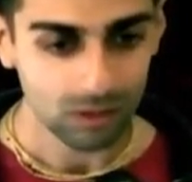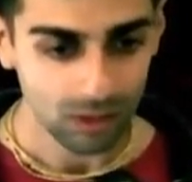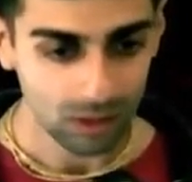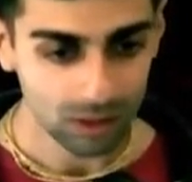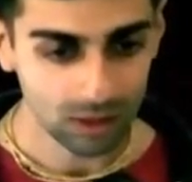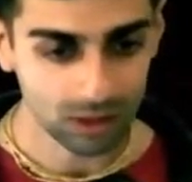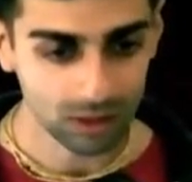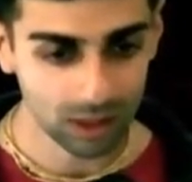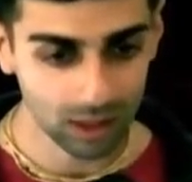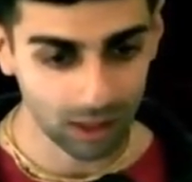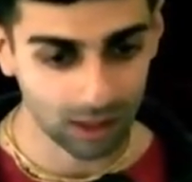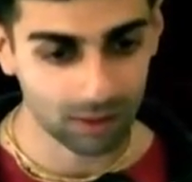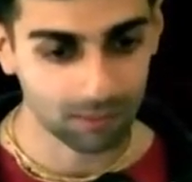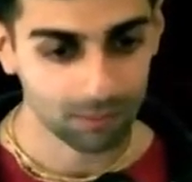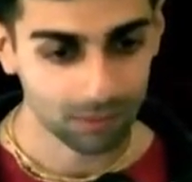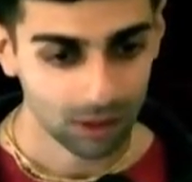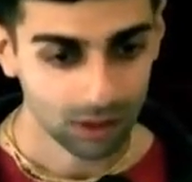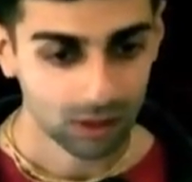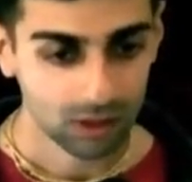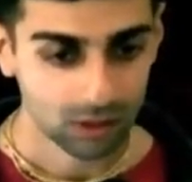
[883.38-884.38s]
Yeah.
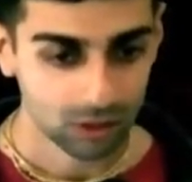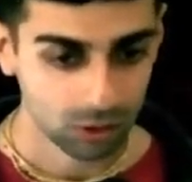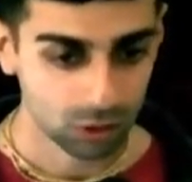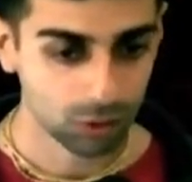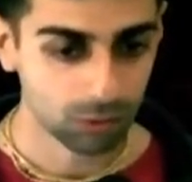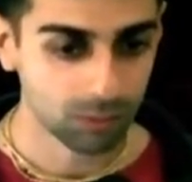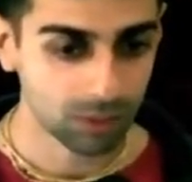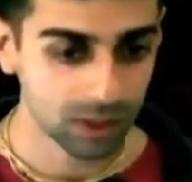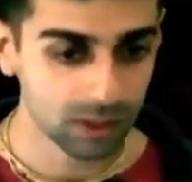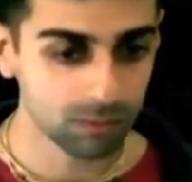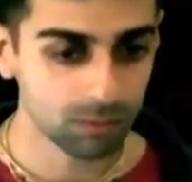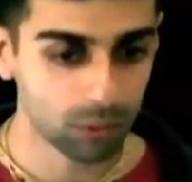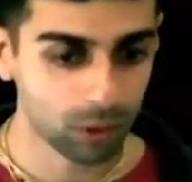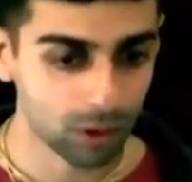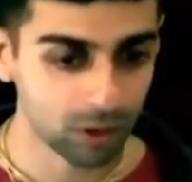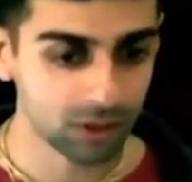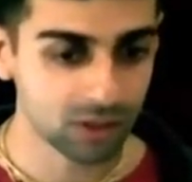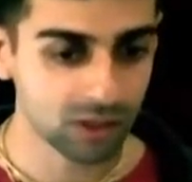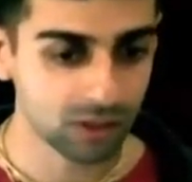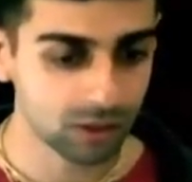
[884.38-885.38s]
So being
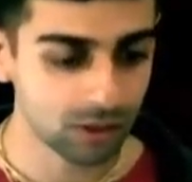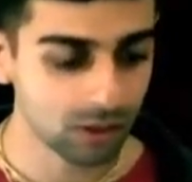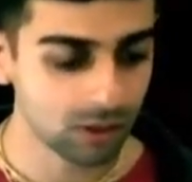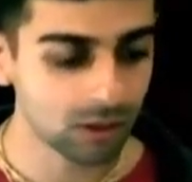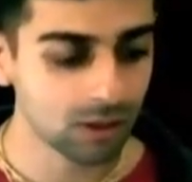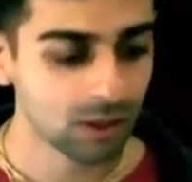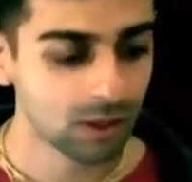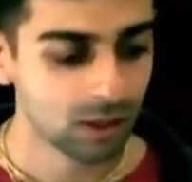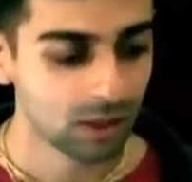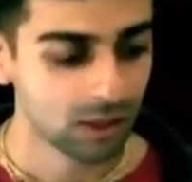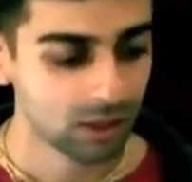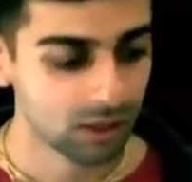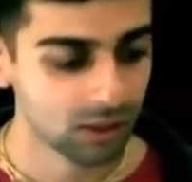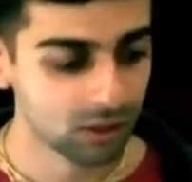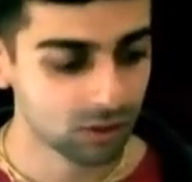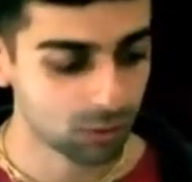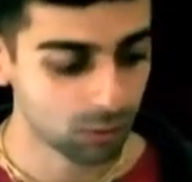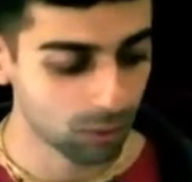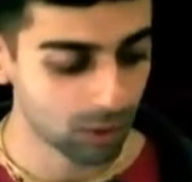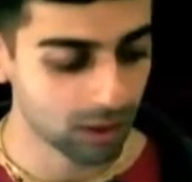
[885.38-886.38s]
personal
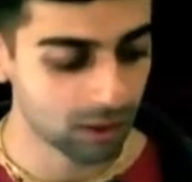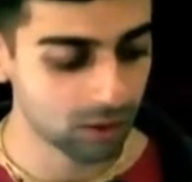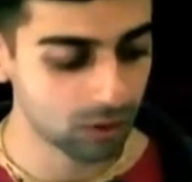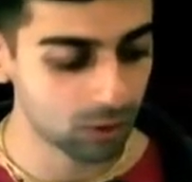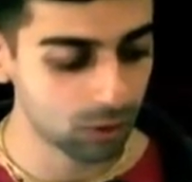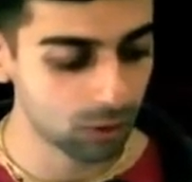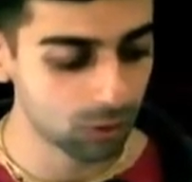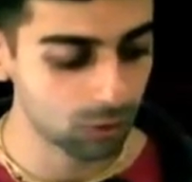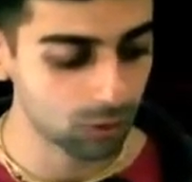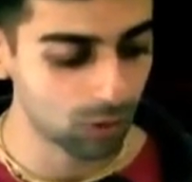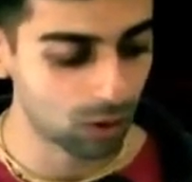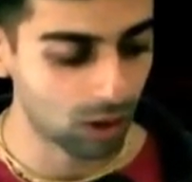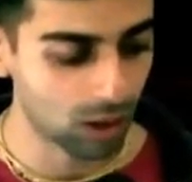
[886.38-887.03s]
is when you